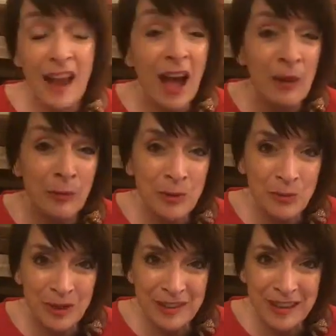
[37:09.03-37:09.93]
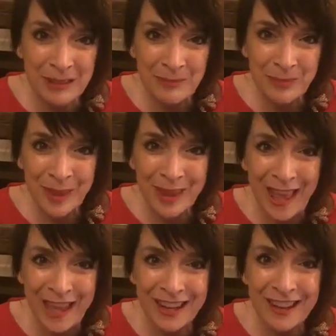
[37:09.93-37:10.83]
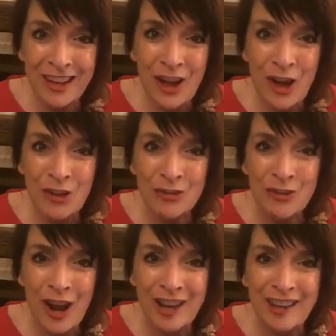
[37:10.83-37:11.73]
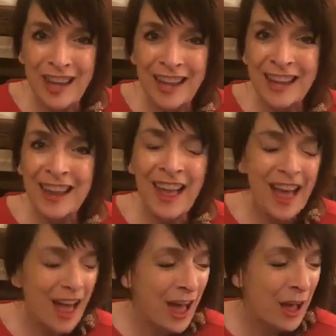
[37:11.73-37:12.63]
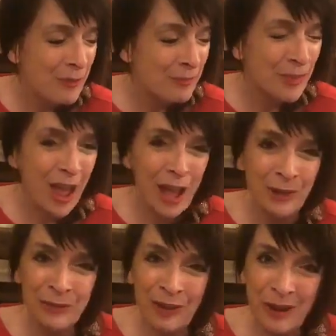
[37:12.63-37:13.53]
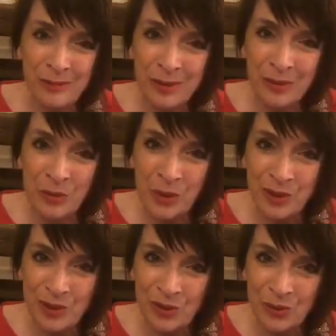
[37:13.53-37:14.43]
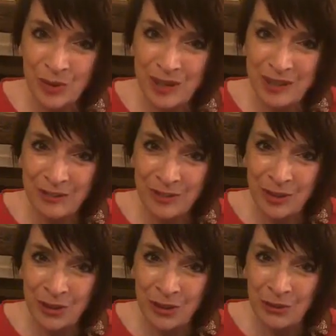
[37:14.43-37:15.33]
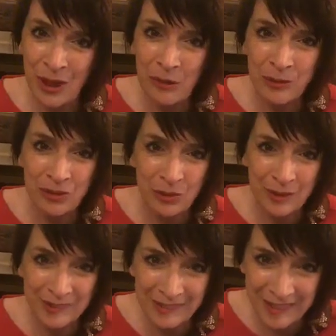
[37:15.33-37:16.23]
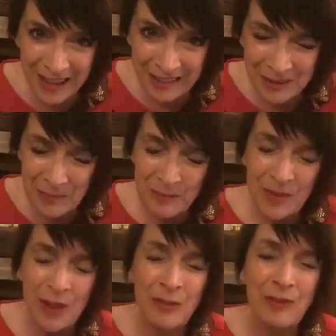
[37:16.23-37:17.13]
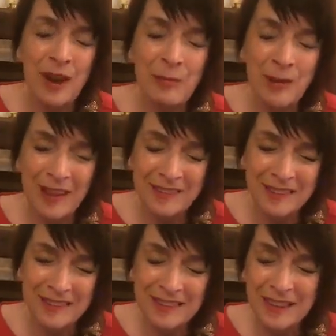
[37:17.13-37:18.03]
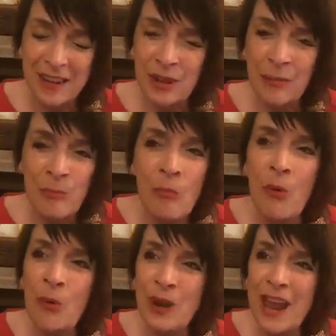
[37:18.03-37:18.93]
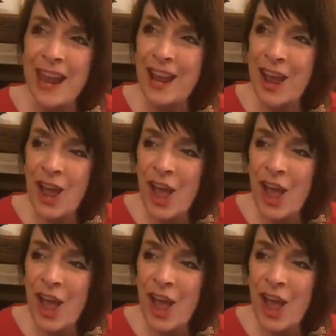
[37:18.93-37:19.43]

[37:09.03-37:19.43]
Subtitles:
I will be reading again on Friday. I look very much forward to reading for you. I wish you, as I said, a very pleasant morning,